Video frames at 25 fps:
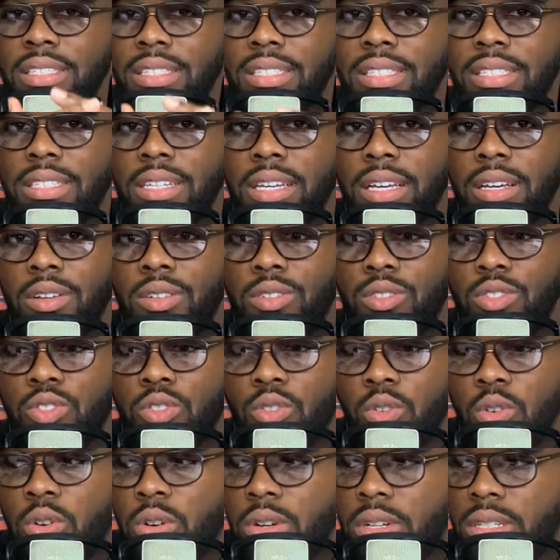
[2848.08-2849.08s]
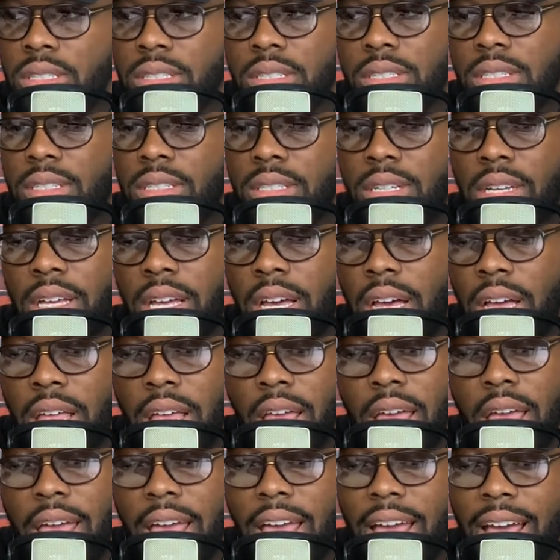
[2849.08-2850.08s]
tell stories is just,
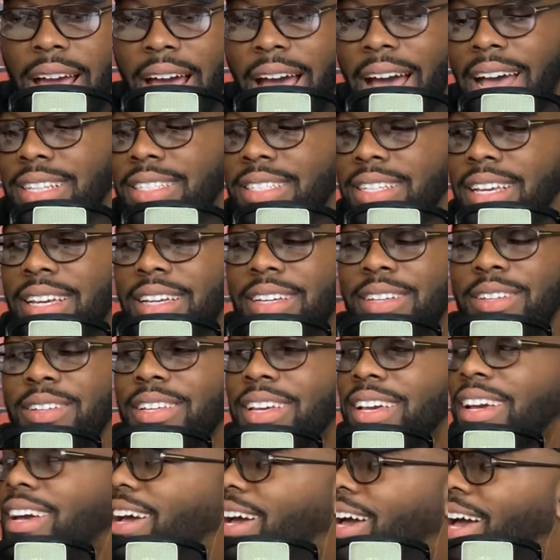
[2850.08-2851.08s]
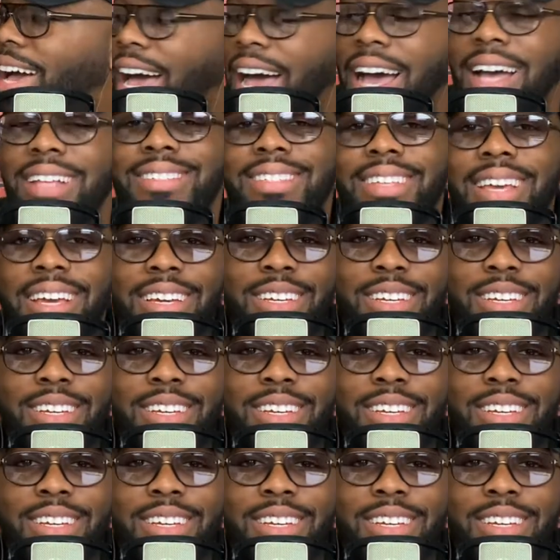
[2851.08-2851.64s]
I take